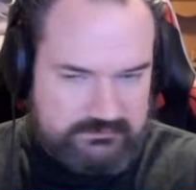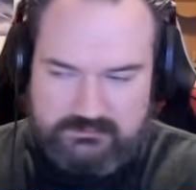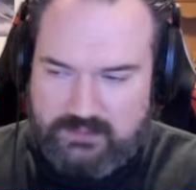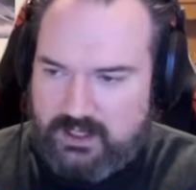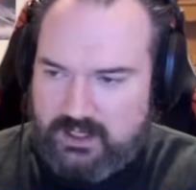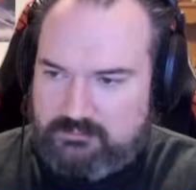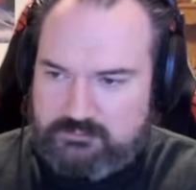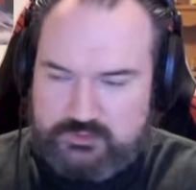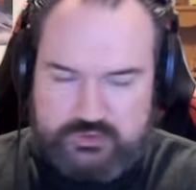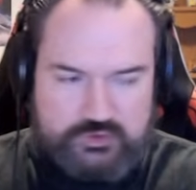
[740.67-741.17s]

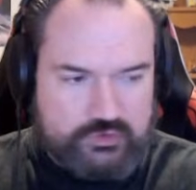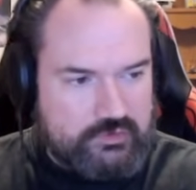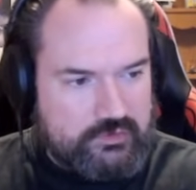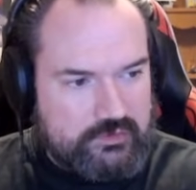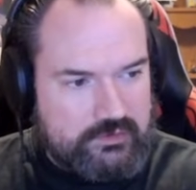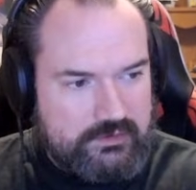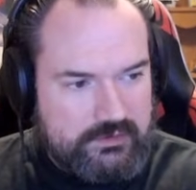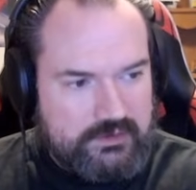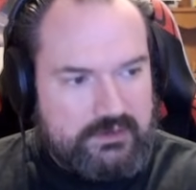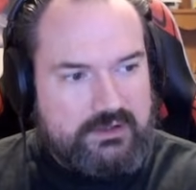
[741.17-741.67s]
I'm
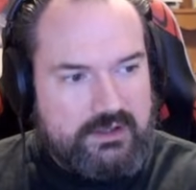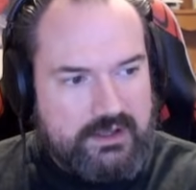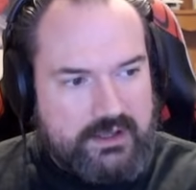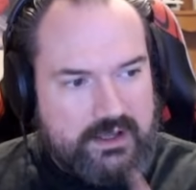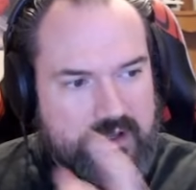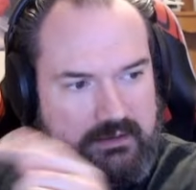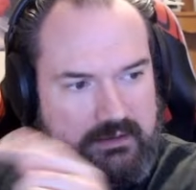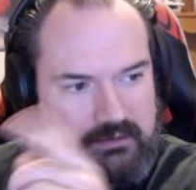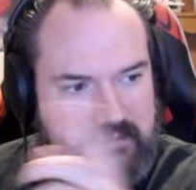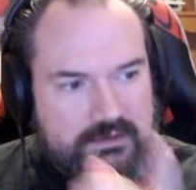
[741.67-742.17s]
sure,
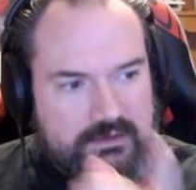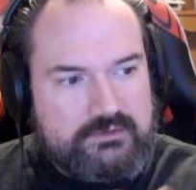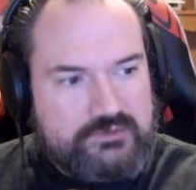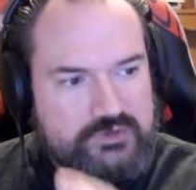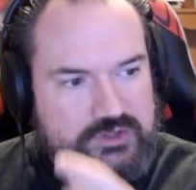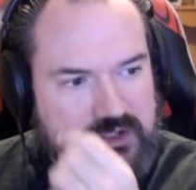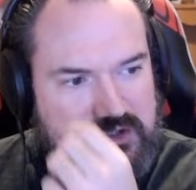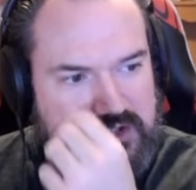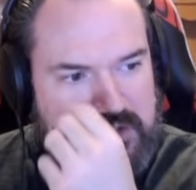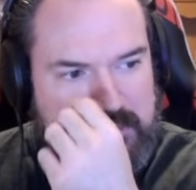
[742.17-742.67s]

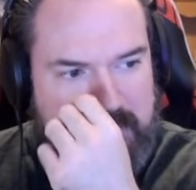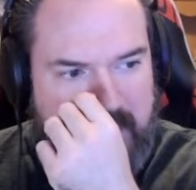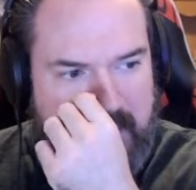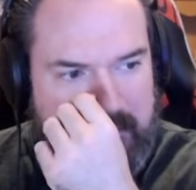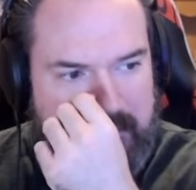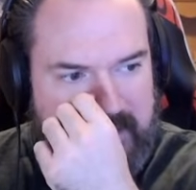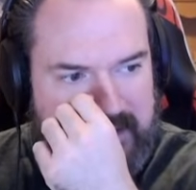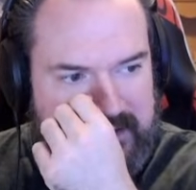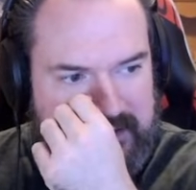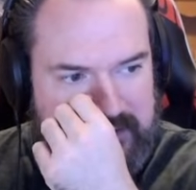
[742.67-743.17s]
judging by
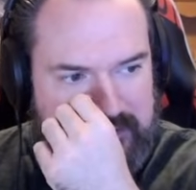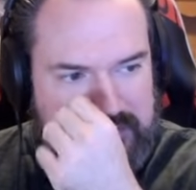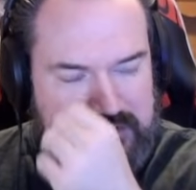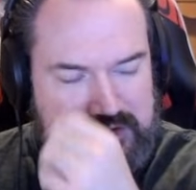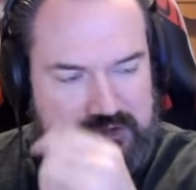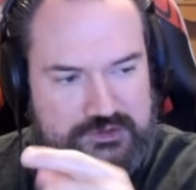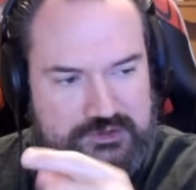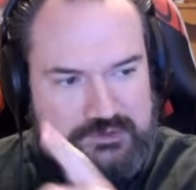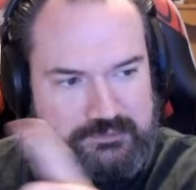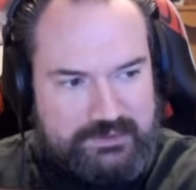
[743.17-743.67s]
my
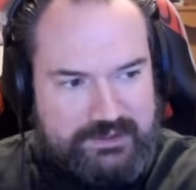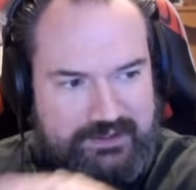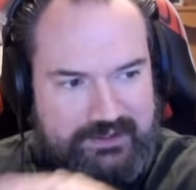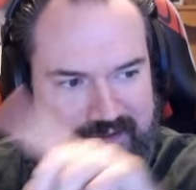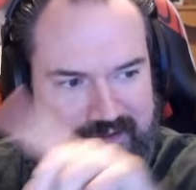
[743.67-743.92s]
YouTube